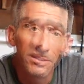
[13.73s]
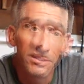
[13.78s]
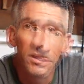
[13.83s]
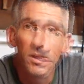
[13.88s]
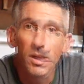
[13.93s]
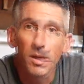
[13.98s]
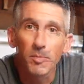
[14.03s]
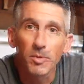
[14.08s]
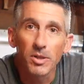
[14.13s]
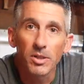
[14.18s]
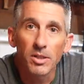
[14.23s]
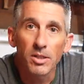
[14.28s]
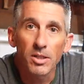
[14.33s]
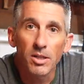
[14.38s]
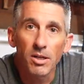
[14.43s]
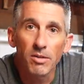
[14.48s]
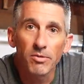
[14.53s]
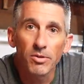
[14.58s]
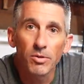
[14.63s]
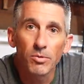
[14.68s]
I'm going to
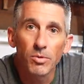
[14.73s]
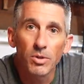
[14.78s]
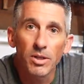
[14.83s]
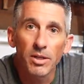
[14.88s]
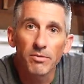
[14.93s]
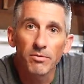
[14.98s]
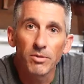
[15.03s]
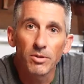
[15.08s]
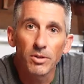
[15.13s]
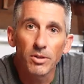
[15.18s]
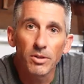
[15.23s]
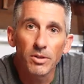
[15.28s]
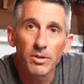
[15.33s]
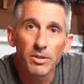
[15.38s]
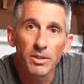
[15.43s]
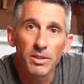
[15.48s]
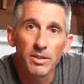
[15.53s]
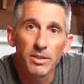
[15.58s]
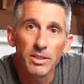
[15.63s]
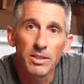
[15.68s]
cover what I've learned
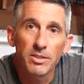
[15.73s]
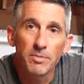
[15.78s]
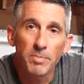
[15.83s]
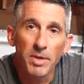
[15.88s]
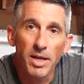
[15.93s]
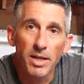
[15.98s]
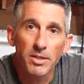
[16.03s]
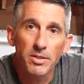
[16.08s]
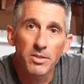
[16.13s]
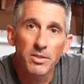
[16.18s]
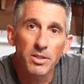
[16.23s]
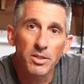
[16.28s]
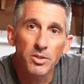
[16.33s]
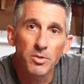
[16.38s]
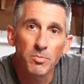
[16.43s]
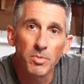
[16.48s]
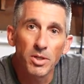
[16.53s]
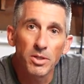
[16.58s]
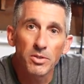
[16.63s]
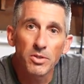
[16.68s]
in these past
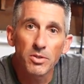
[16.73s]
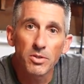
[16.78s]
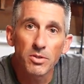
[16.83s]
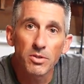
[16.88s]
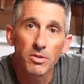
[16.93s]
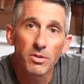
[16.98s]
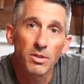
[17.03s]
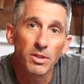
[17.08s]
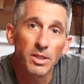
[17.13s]
6 months.